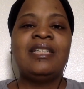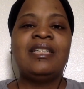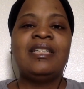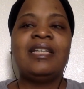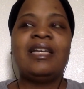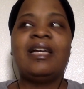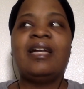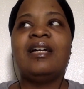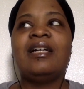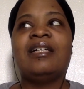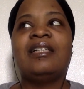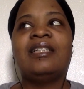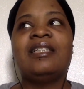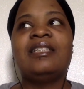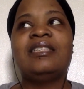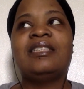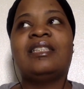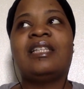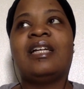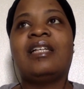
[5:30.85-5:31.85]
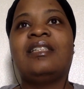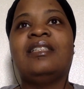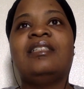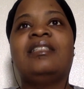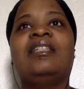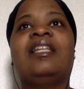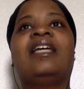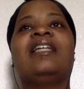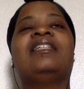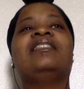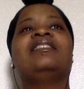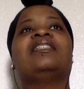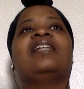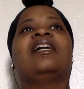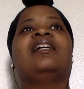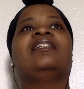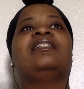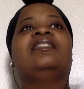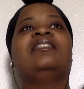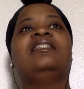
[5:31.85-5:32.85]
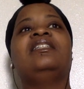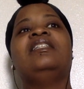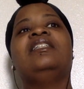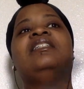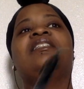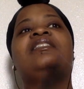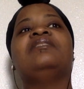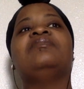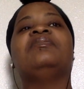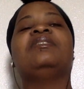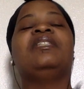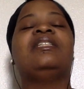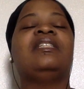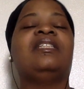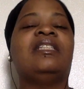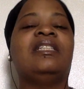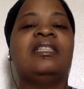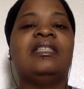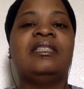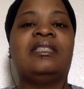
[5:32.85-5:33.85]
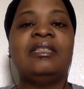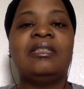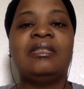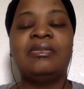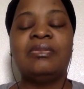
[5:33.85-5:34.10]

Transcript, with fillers: yeah, it's kind of like it's kind of is what it is.